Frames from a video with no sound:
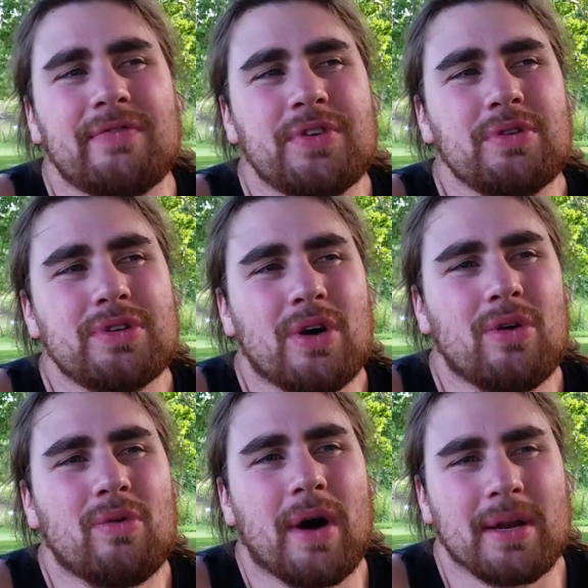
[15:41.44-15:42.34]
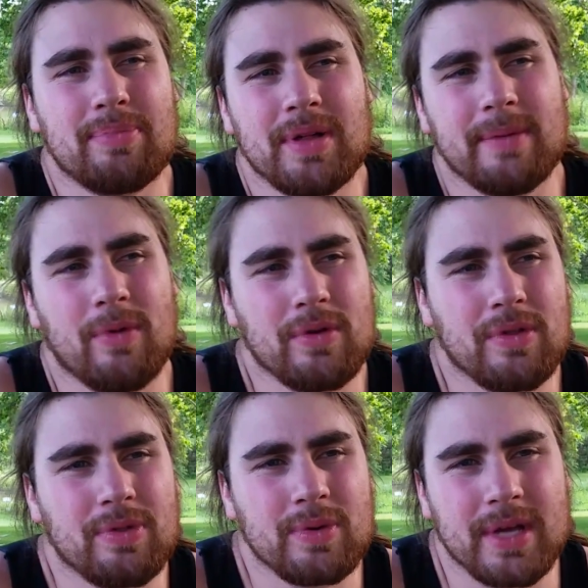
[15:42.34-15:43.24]
you don't want to play more
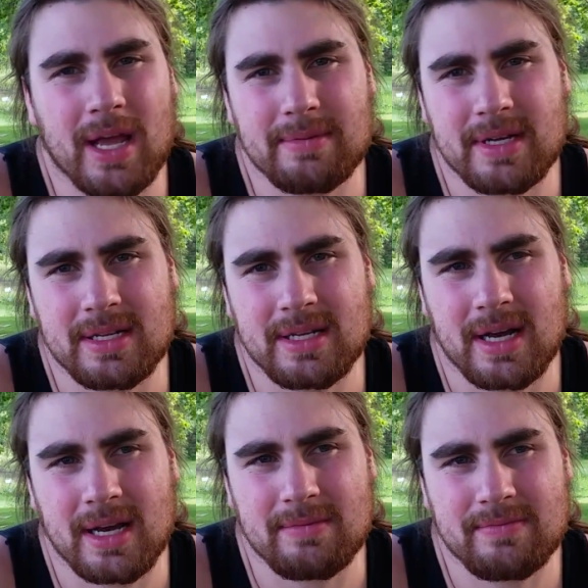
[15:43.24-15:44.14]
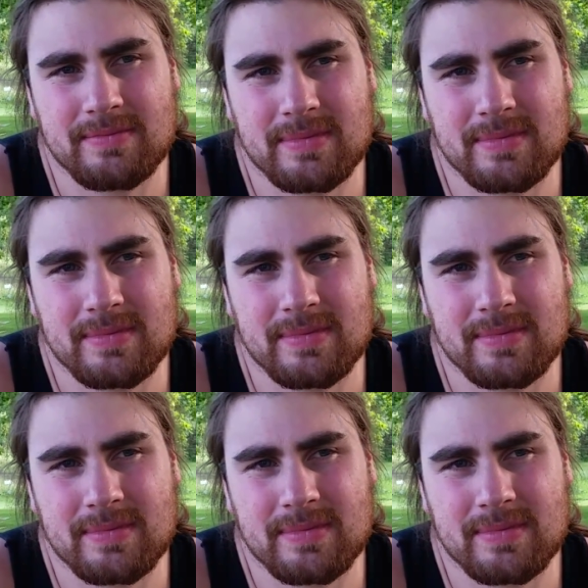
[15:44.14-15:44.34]
than 3 games at a time,